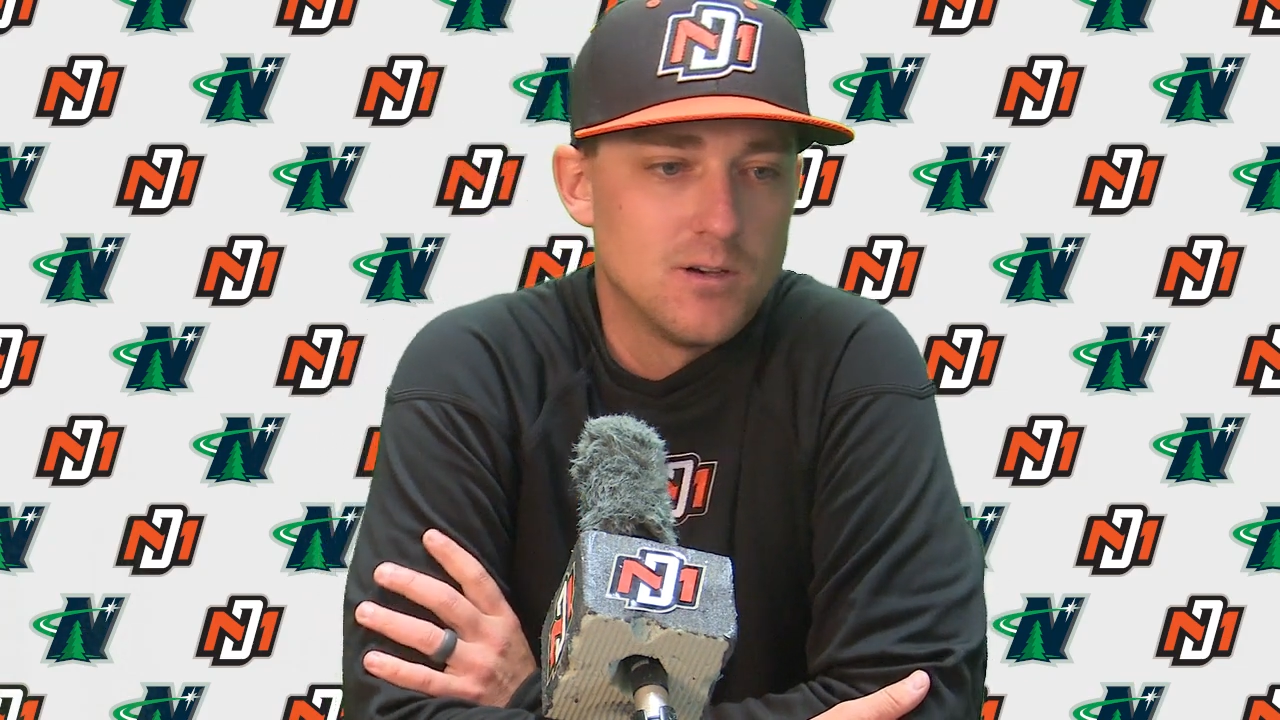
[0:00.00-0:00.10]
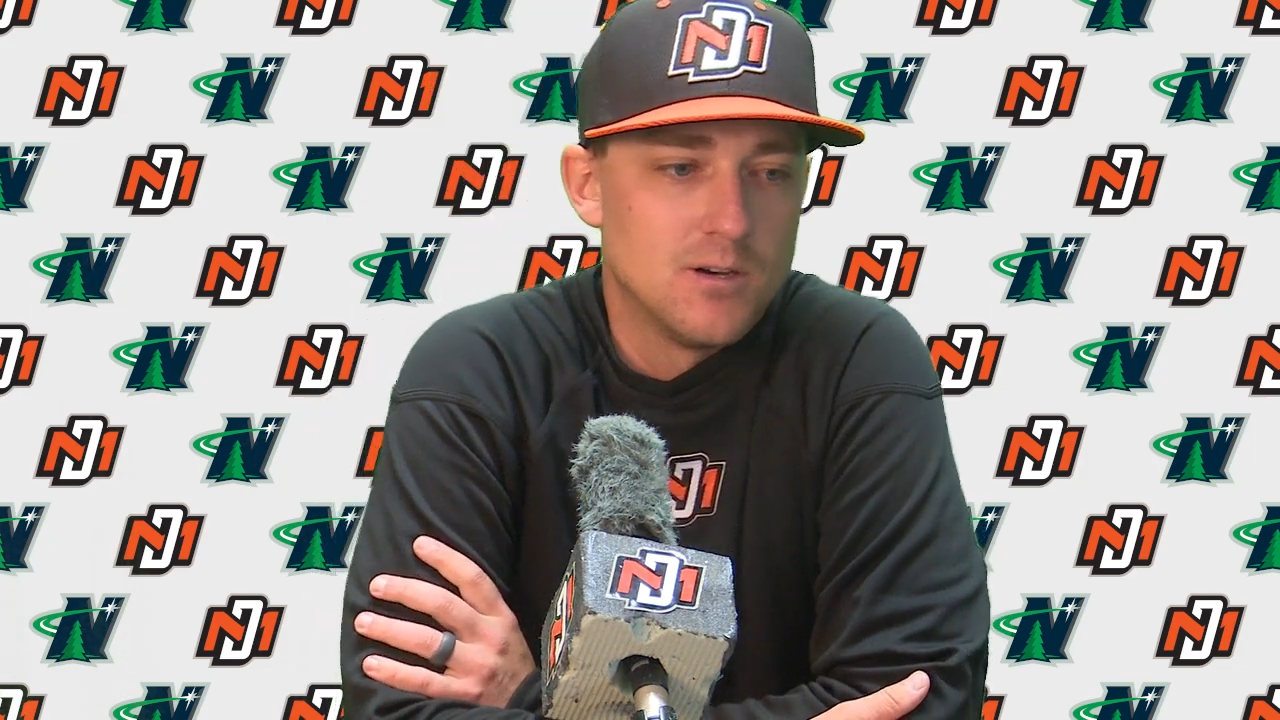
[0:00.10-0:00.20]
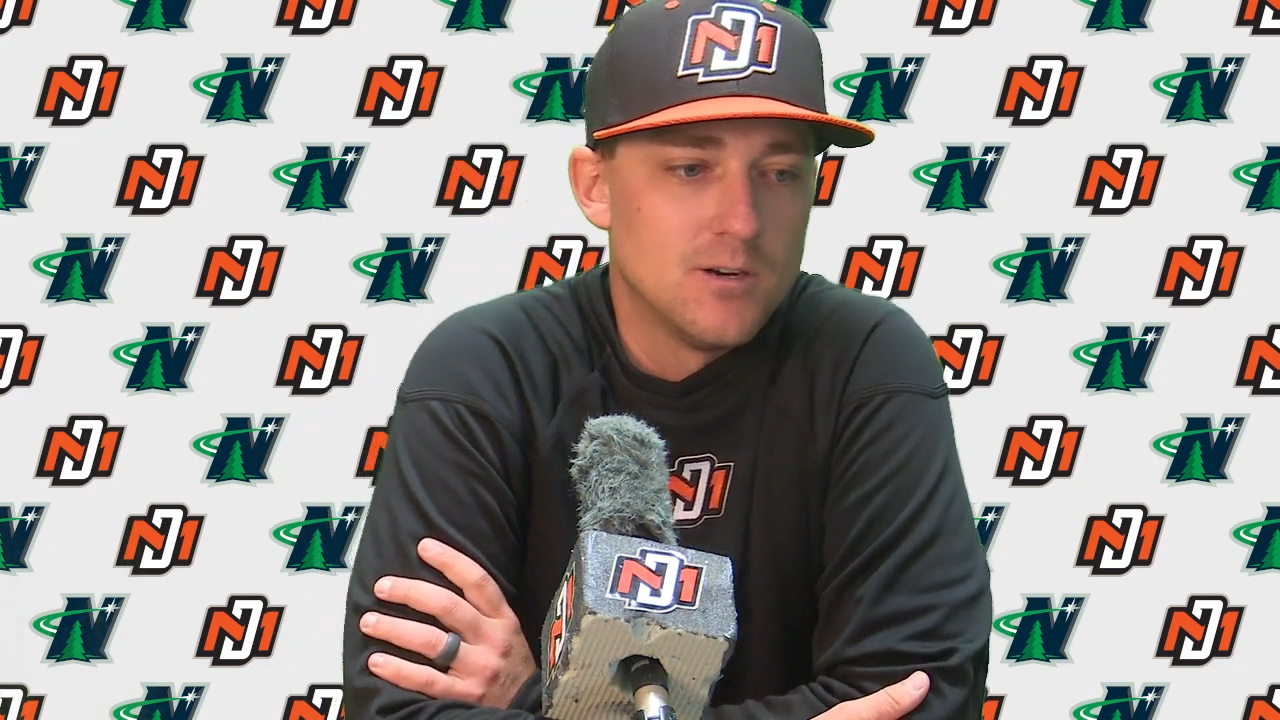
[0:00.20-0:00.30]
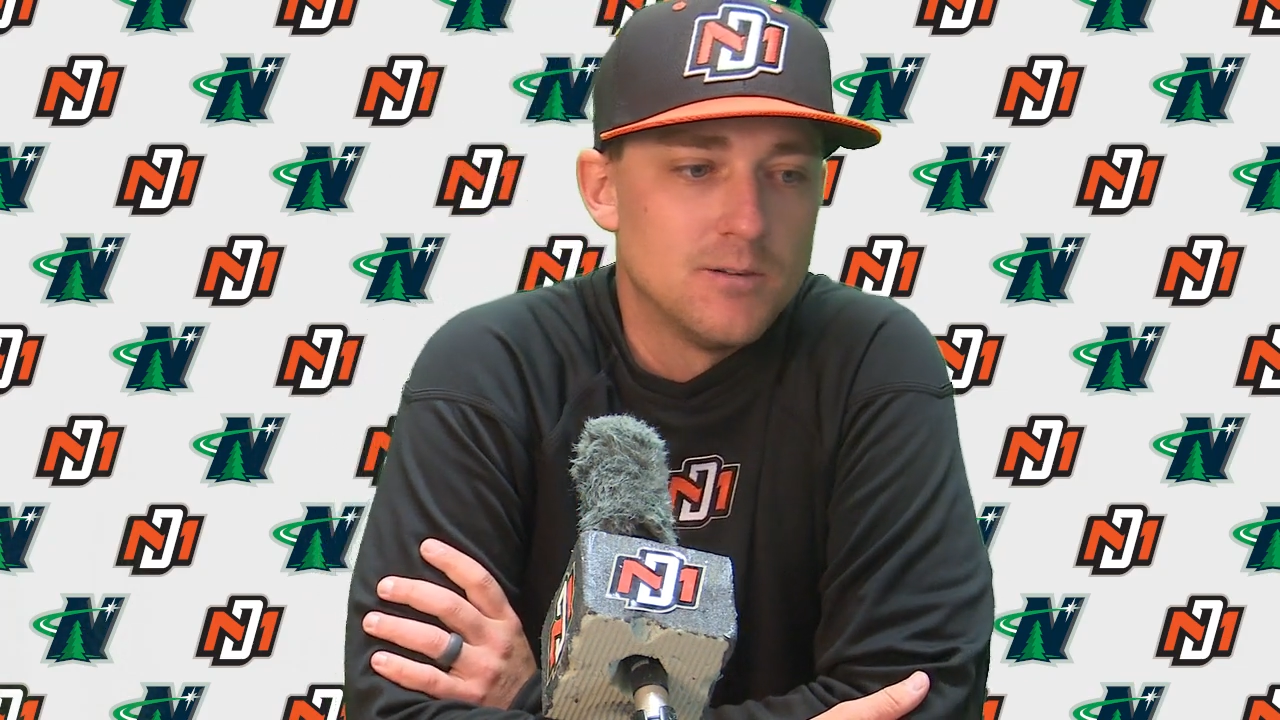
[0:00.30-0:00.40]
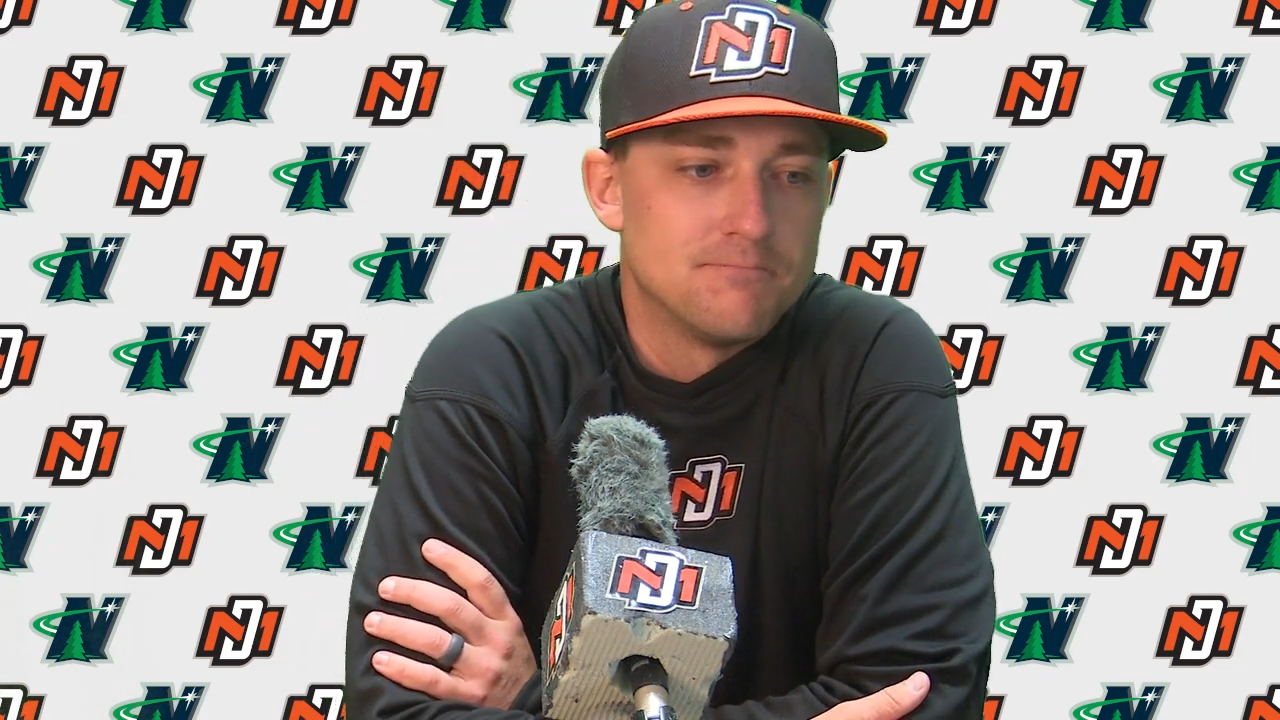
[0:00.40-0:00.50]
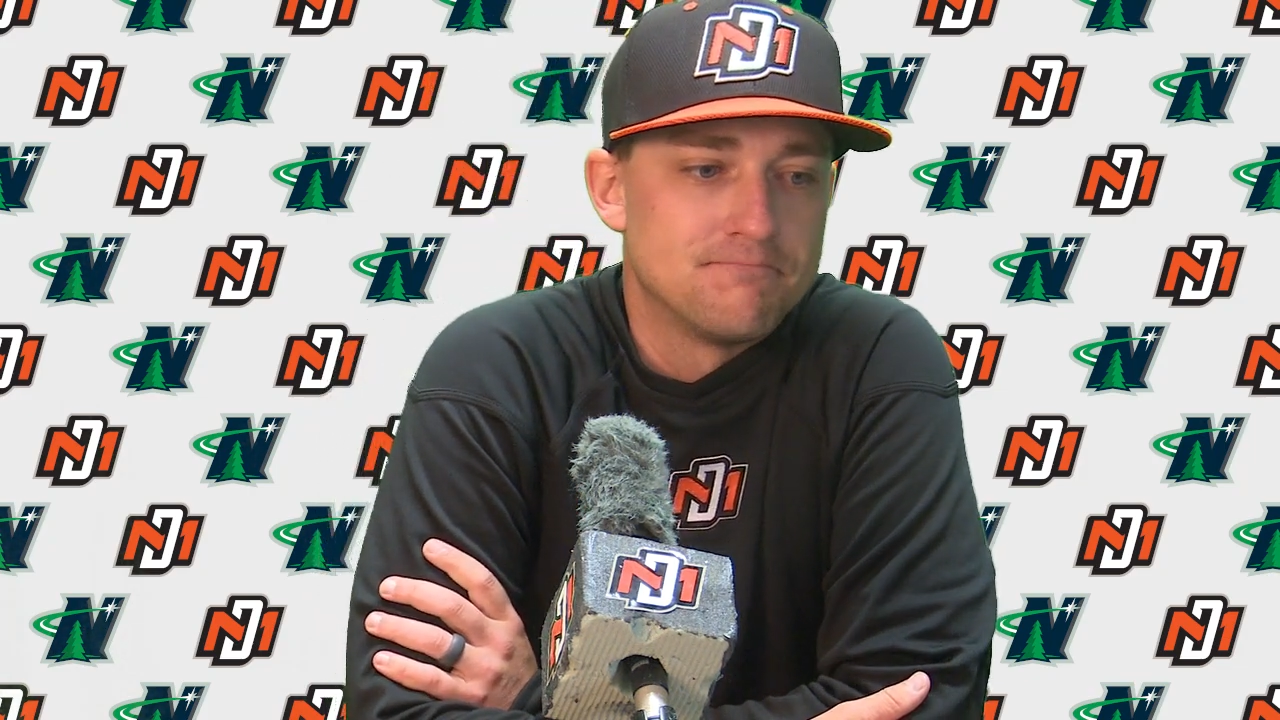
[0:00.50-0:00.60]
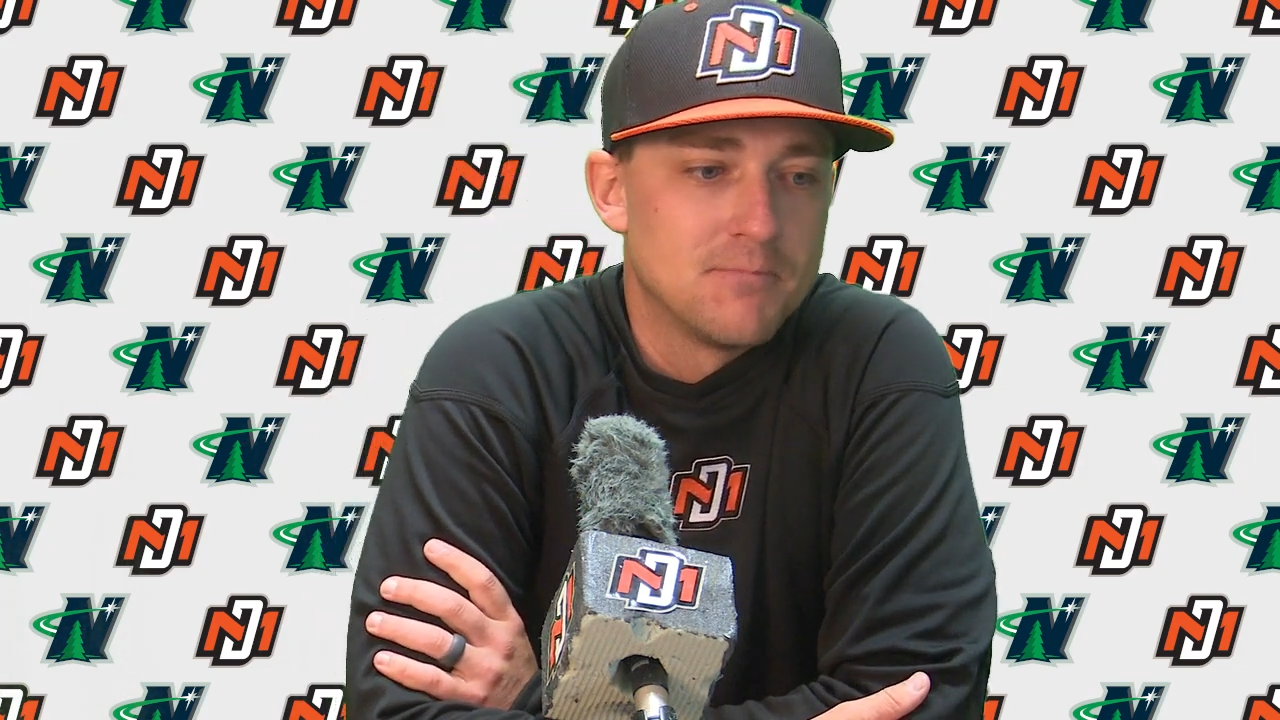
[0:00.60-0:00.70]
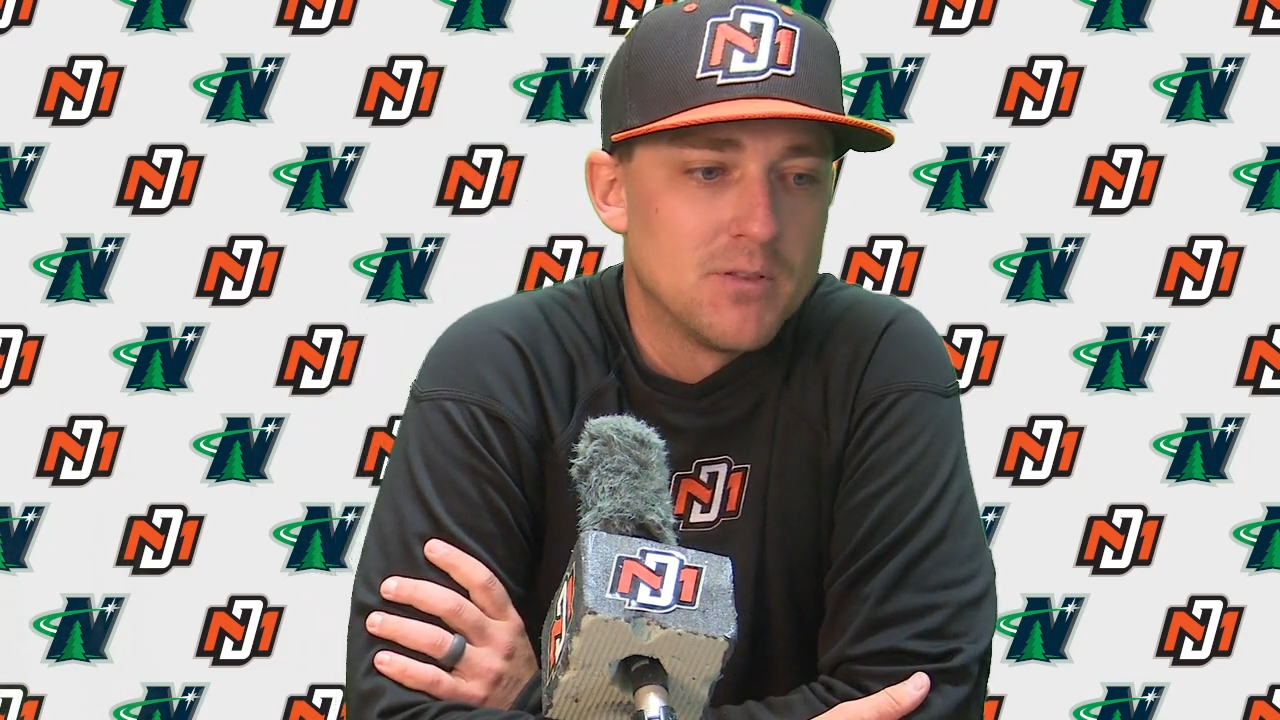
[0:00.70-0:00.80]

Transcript: um,